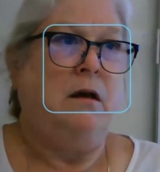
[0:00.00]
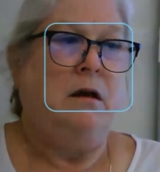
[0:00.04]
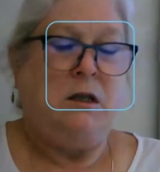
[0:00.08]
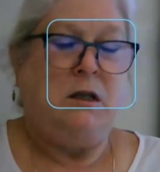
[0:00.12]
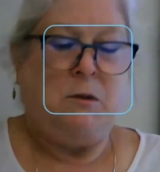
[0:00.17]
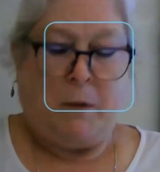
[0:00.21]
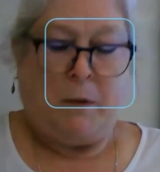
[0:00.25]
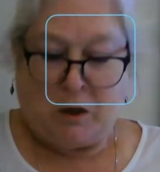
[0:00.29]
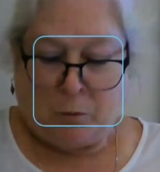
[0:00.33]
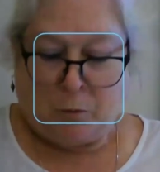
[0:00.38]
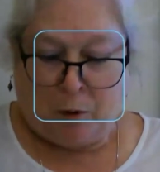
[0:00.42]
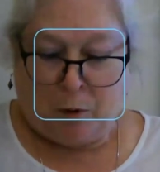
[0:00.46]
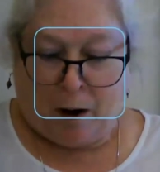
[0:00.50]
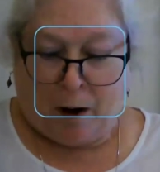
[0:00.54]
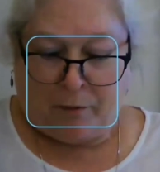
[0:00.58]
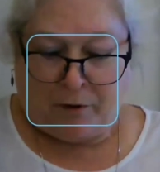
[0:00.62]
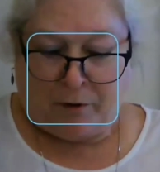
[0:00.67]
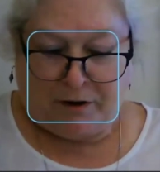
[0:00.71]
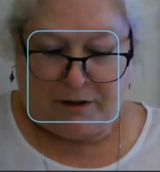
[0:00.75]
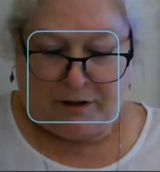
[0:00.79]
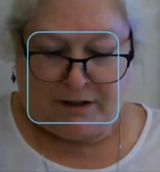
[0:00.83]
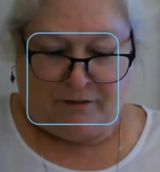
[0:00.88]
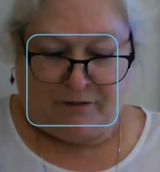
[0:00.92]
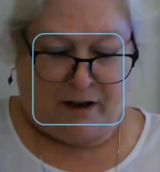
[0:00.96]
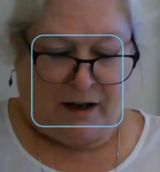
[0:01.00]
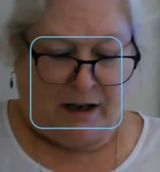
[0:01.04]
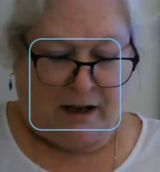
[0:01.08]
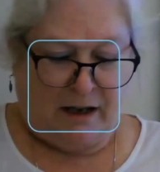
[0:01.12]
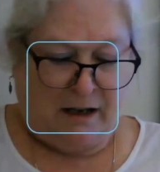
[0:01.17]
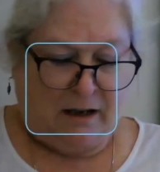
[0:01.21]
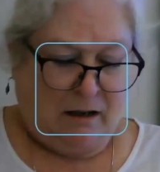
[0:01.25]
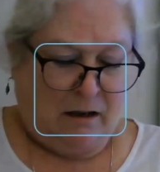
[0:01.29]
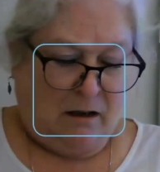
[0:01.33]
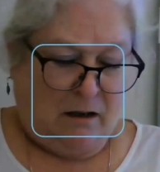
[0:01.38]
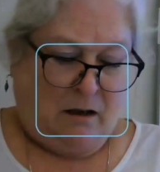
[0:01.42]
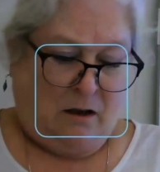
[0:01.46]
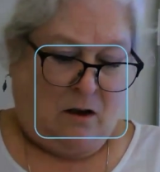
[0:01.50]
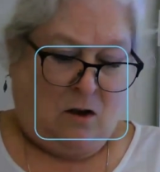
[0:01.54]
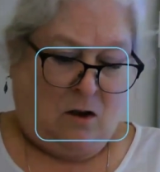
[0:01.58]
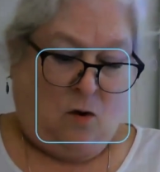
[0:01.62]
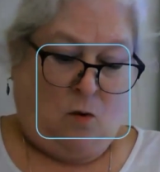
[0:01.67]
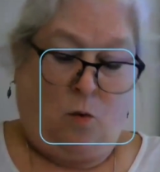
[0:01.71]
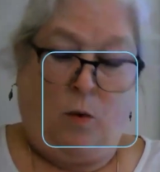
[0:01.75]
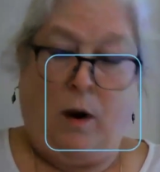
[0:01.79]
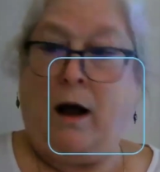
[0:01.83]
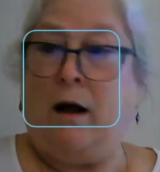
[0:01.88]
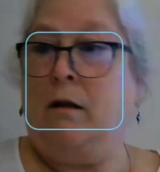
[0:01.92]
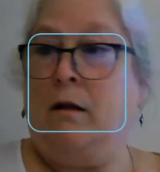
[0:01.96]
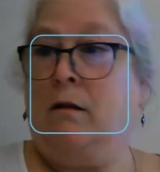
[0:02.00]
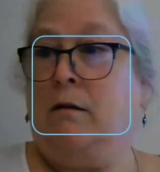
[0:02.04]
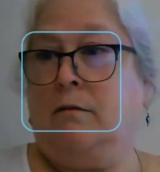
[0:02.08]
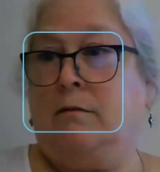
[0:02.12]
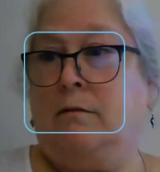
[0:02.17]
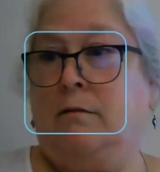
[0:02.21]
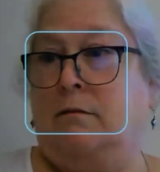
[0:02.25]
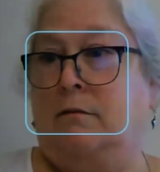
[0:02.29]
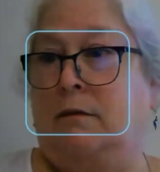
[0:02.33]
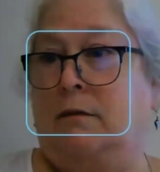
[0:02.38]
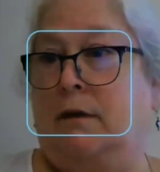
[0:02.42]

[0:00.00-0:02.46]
Special properties, if any? Well,